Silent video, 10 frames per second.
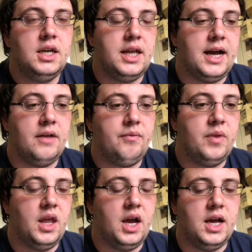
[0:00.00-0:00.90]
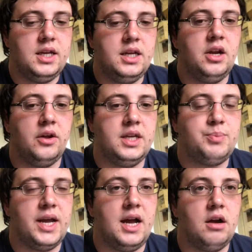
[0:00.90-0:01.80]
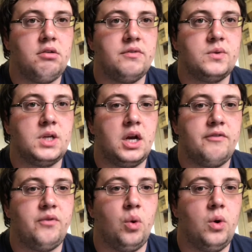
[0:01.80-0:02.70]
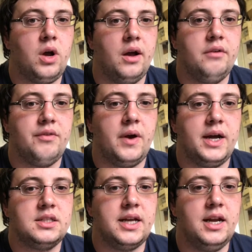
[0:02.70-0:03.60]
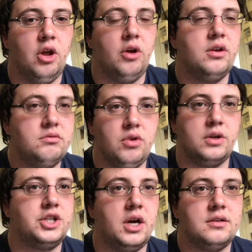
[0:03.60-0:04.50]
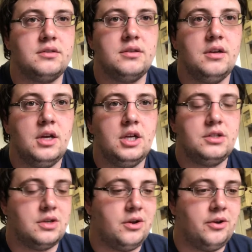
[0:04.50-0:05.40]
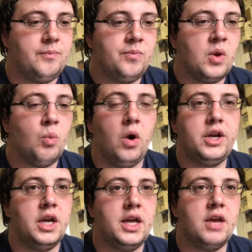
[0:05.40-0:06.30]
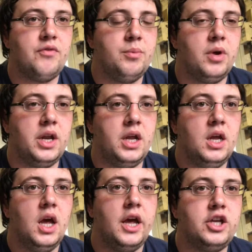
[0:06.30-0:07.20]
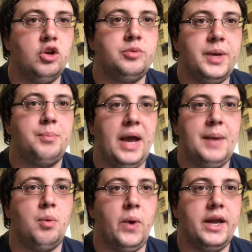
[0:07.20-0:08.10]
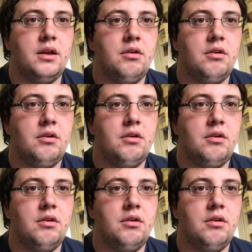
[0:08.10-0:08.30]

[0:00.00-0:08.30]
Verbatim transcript: that uh, you know these big algorithms are going to fork over and say, look, not a chance. So what are you going to get for your money? A huge big paperweight.